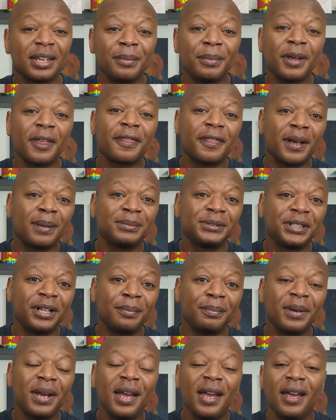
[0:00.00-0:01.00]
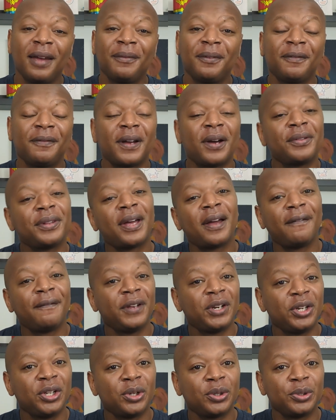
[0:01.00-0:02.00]
Give me a thumbs up if you found that
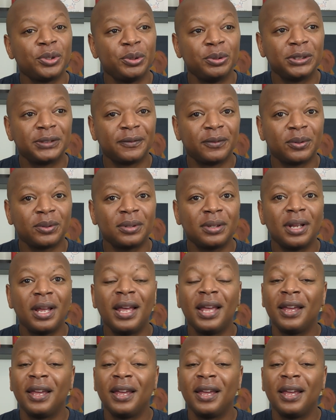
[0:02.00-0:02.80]
video useful.